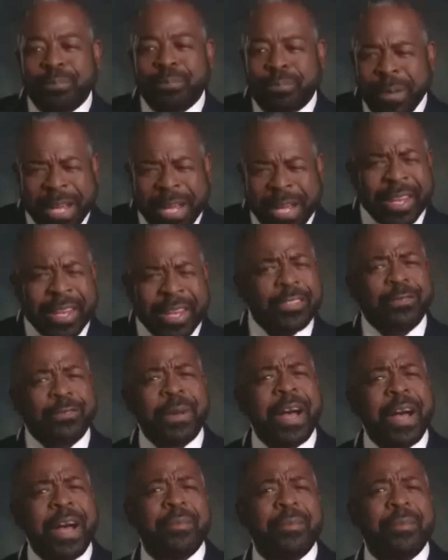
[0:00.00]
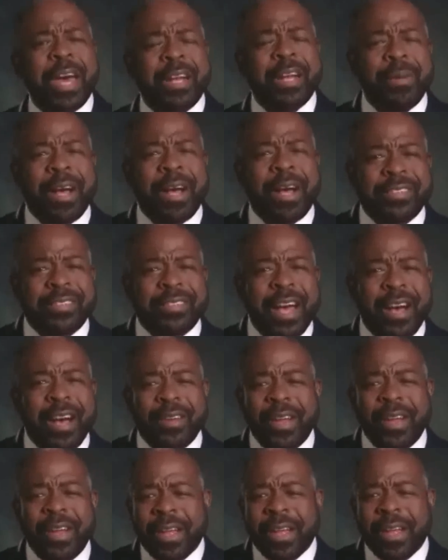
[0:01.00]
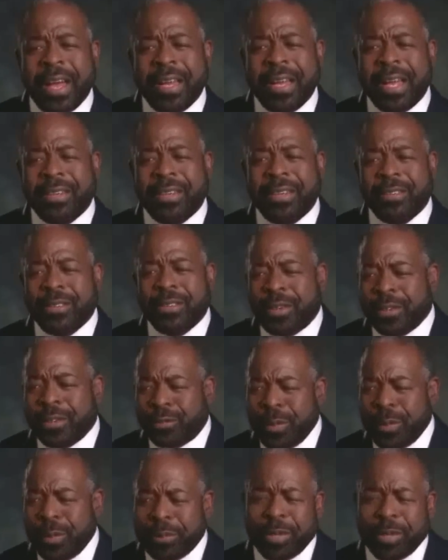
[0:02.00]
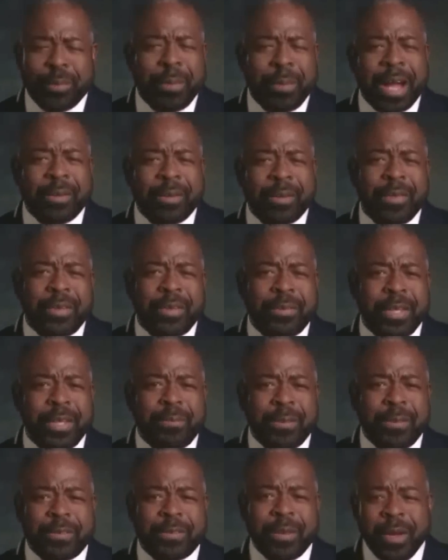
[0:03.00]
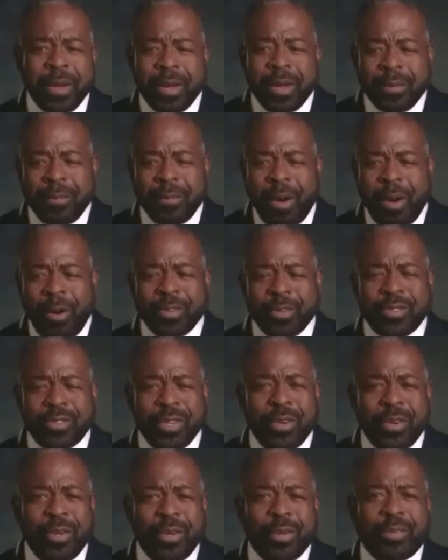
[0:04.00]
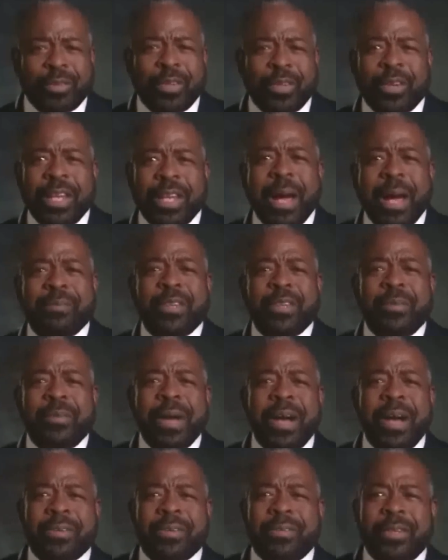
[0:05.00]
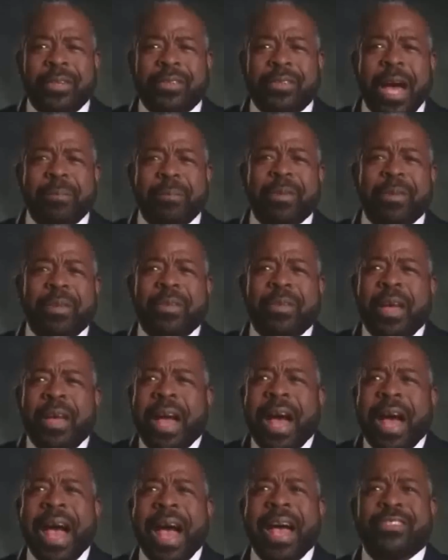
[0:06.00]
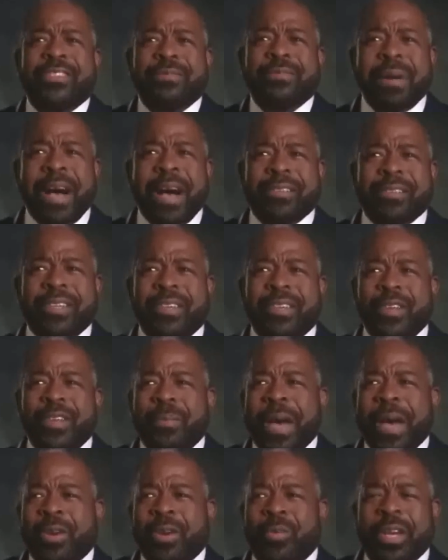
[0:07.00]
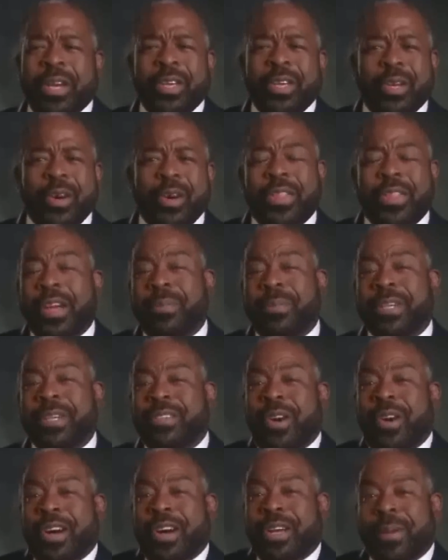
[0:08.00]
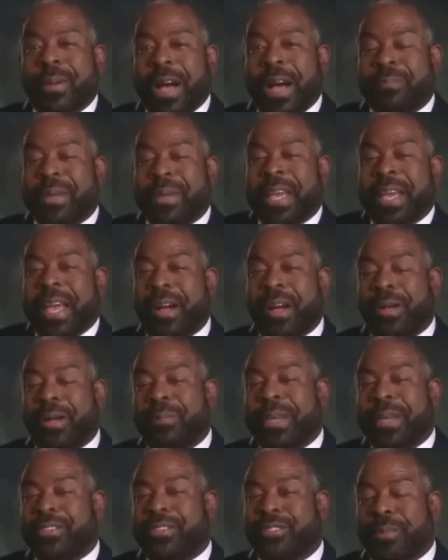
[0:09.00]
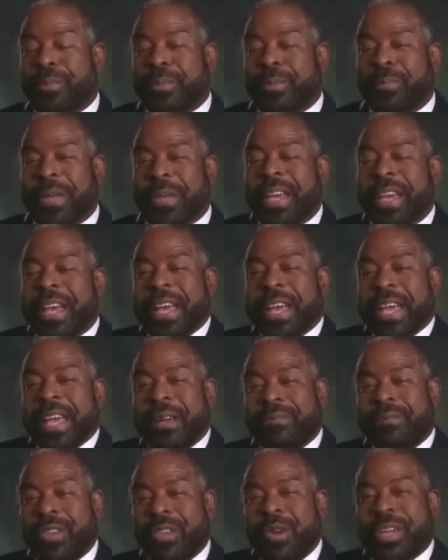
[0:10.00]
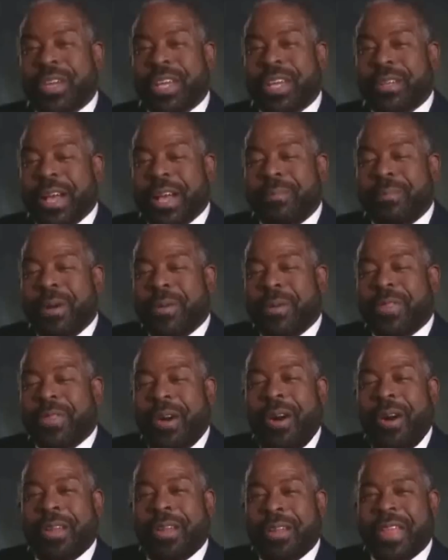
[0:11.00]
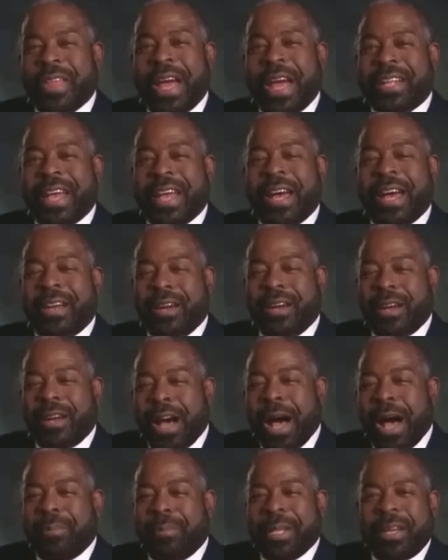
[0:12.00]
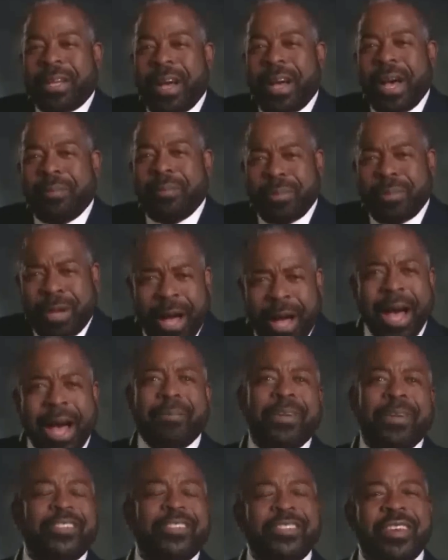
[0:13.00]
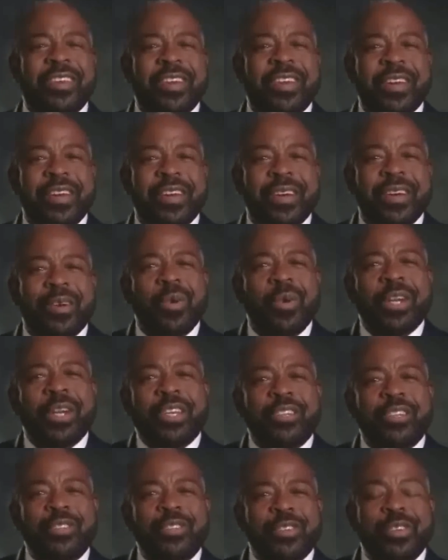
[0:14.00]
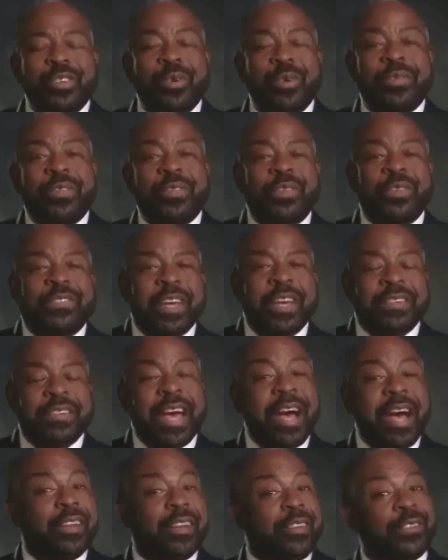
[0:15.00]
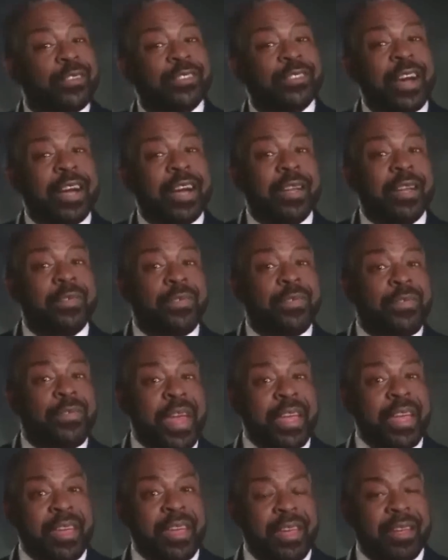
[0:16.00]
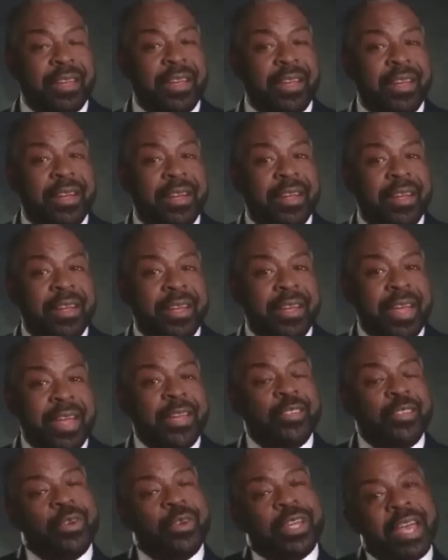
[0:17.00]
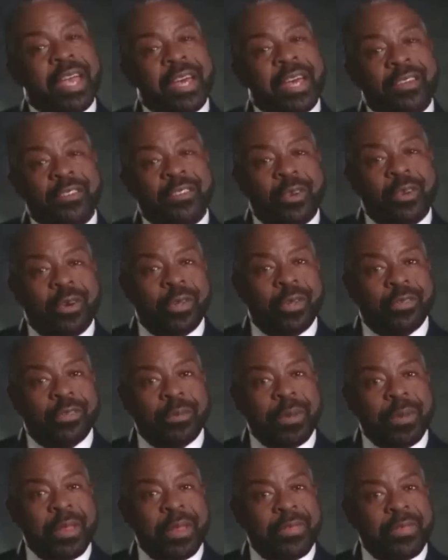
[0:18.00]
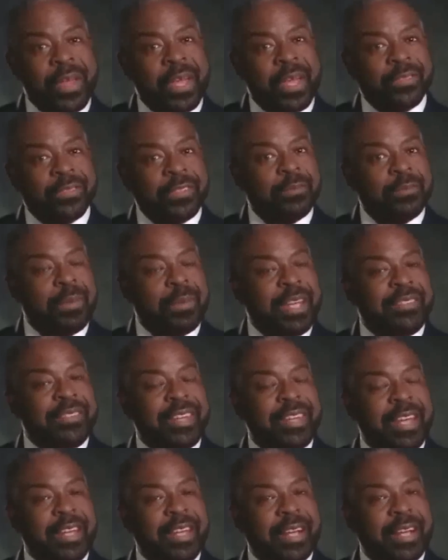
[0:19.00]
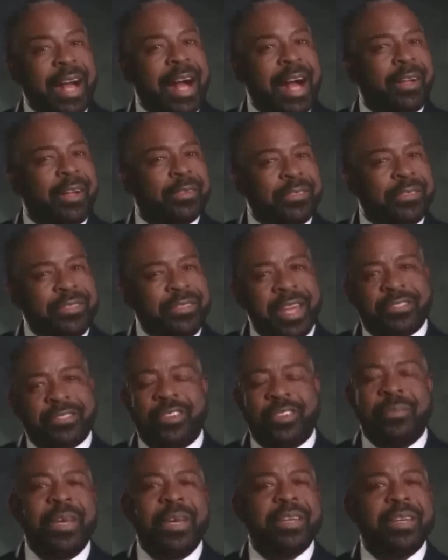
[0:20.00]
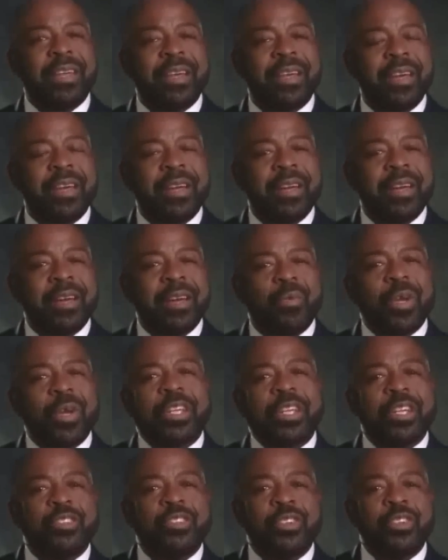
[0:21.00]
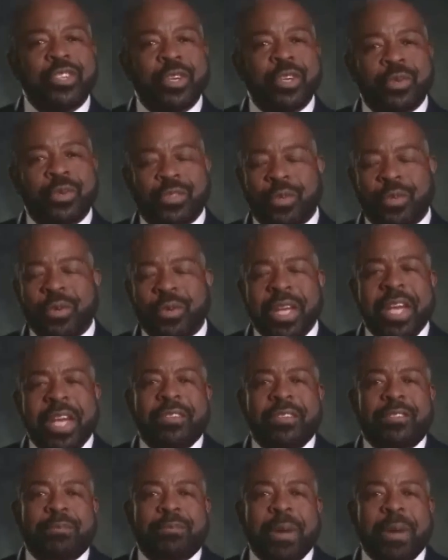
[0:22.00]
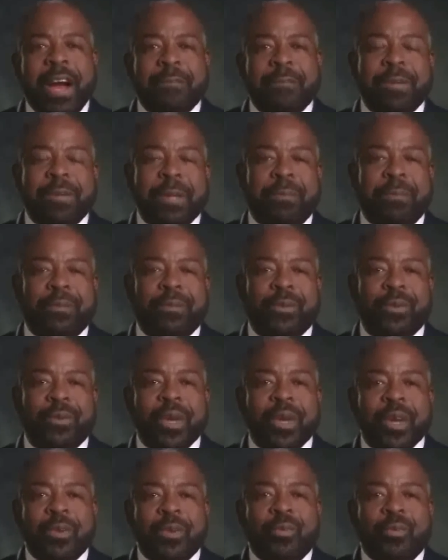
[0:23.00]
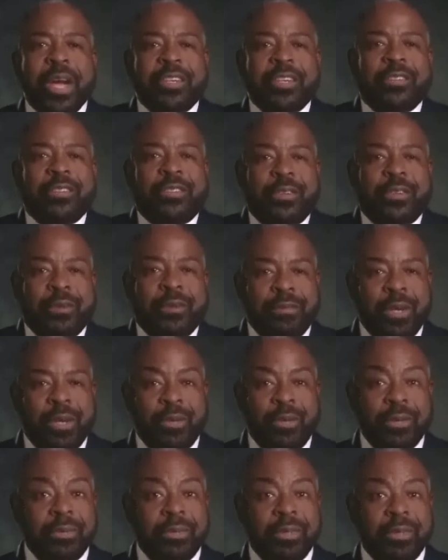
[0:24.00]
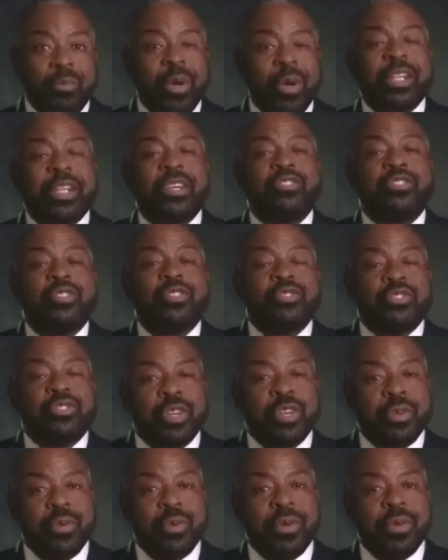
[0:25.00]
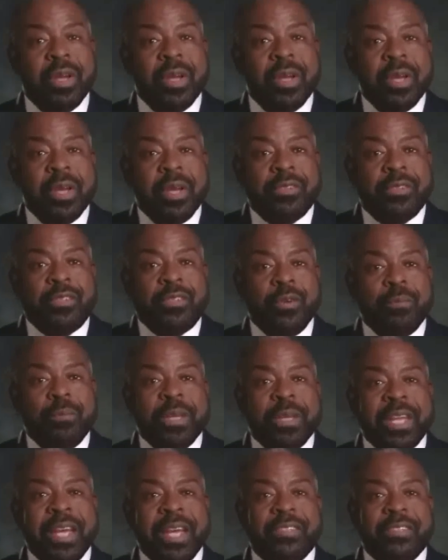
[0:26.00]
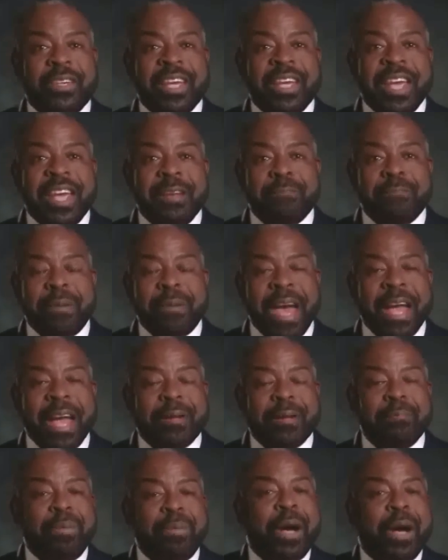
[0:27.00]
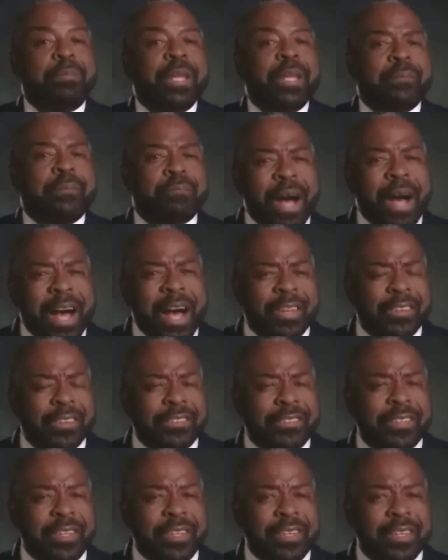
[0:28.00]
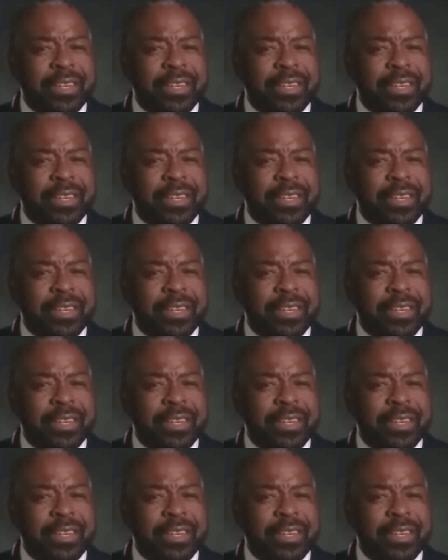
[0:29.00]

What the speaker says: be Les Brown, the man about town, and you can swim to the bottom of the deepest ocean or climb to the mountain, the top of the highest mountain, no matter where you go, they'll be talking about me, LB, Triple P. If you can come up with all of that kind of gobbly-gob garbage, what could you do if you sat down and you started thinking and doing editorials about things that's maintaining our detriment? What could you do to inspire people to register to vote? What could you do to begin to impact public policy?